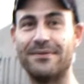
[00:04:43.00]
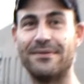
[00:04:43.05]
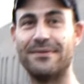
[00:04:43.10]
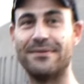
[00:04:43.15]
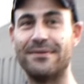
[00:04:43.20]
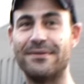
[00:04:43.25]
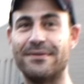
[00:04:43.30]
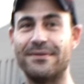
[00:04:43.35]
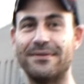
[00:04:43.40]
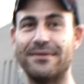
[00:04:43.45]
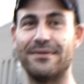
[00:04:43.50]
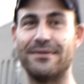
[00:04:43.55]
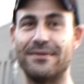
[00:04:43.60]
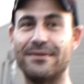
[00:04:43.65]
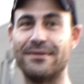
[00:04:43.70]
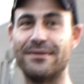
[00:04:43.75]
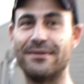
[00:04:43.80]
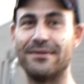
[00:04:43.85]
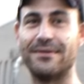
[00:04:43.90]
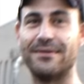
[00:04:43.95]
of the
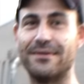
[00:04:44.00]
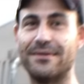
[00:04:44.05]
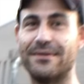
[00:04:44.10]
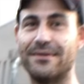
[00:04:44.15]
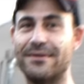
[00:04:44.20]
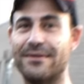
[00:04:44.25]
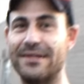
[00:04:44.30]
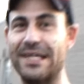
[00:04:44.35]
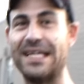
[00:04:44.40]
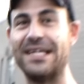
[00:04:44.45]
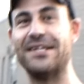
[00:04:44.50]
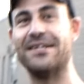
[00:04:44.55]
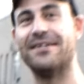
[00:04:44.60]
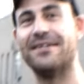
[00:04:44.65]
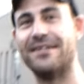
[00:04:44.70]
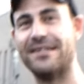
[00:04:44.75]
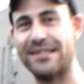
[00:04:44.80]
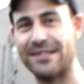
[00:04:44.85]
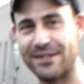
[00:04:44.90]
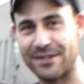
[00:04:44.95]
exhaust that
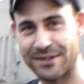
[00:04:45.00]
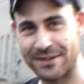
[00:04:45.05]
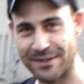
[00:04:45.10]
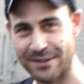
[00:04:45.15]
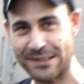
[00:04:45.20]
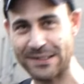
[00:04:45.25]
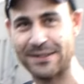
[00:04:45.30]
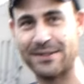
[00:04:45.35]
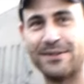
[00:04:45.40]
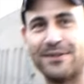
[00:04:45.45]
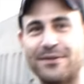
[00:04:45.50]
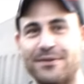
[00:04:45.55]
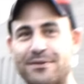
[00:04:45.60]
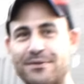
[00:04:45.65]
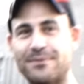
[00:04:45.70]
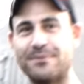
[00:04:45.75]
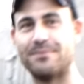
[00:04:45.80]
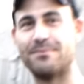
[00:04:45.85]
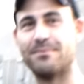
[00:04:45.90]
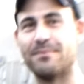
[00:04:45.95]
you had done. What's it
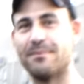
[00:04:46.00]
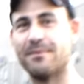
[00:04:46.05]
called?